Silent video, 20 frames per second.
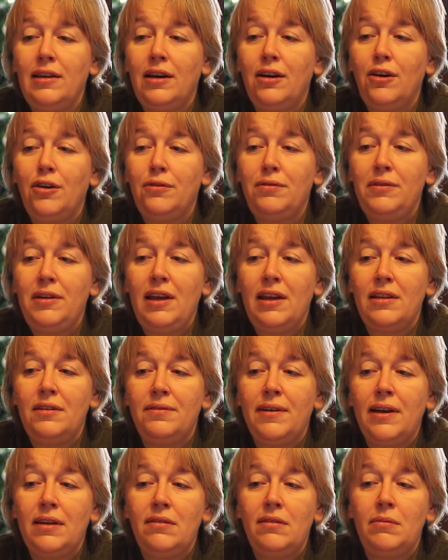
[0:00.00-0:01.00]
of the
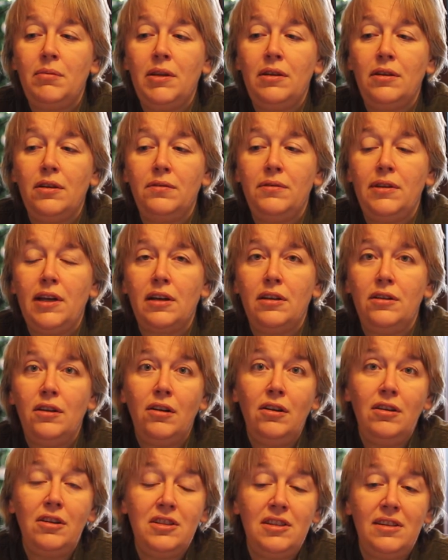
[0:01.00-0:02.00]
advancement of
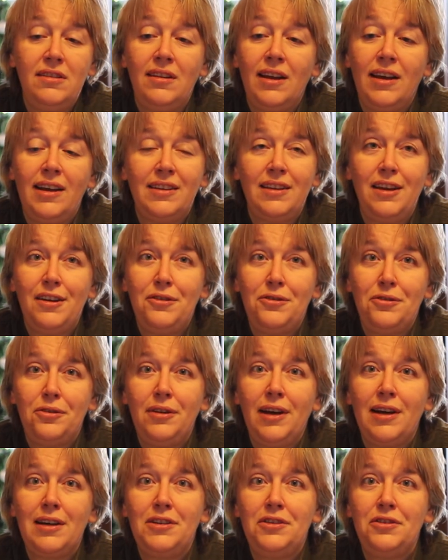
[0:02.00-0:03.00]
technologies like the
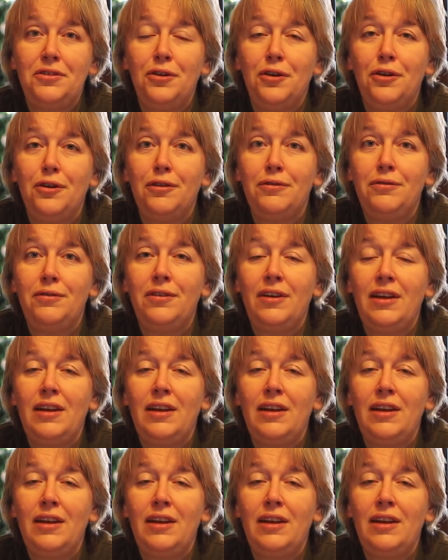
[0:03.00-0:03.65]
introduction of